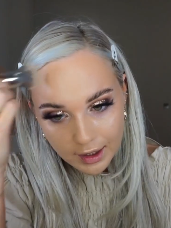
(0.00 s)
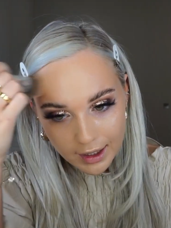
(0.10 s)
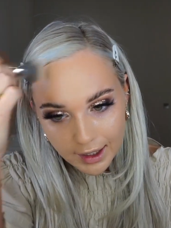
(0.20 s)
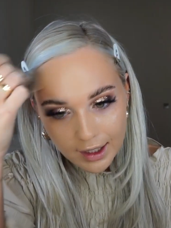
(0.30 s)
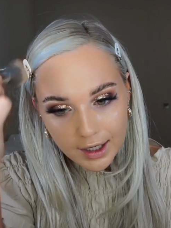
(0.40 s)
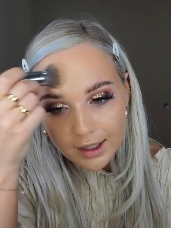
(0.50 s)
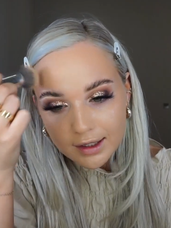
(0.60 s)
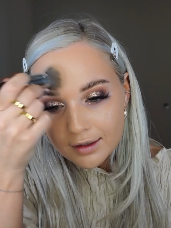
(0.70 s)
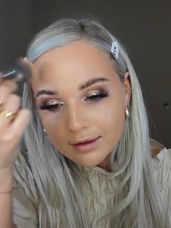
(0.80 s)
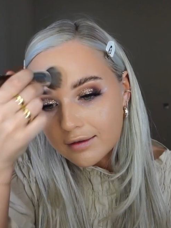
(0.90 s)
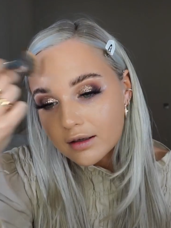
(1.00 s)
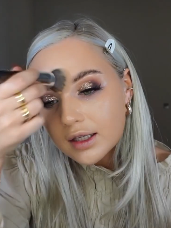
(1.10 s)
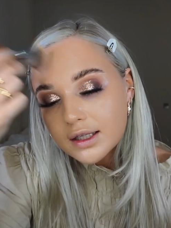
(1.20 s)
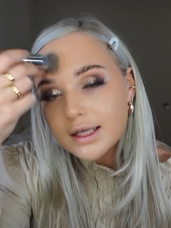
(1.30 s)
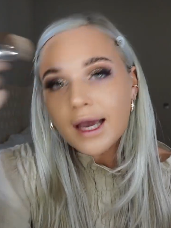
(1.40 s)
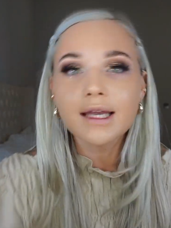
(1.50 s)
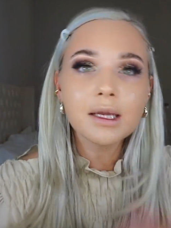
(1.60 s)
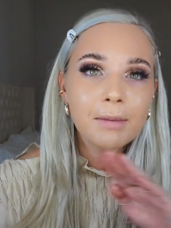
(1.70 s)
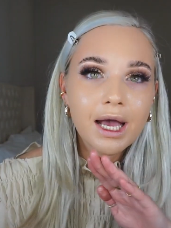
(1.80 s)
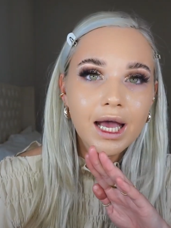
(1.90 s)
and kind
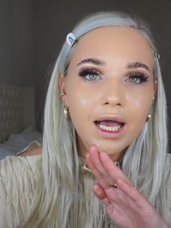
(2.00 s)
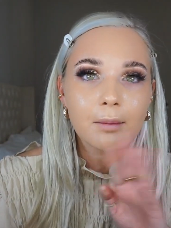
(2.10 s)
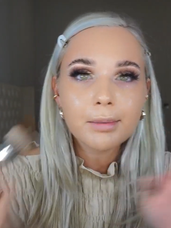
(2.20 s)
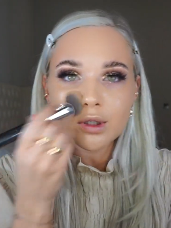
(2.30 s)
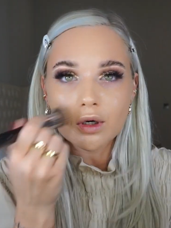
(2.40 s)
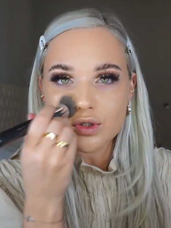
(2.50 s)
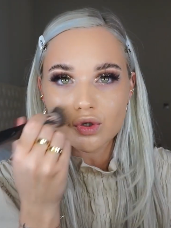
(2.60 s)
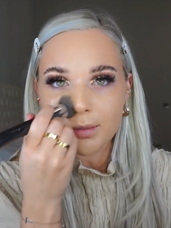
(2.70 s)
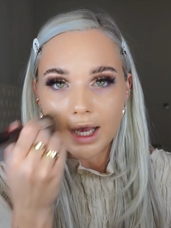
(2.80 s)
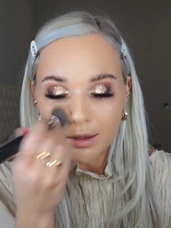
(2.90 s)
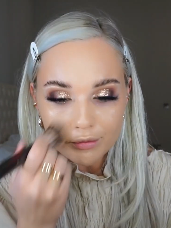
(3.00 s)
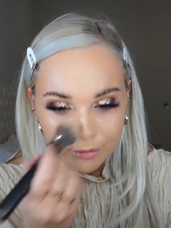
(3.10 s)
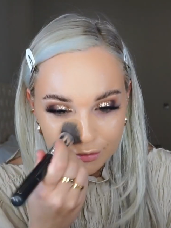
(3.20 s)
of matte, but not too matte.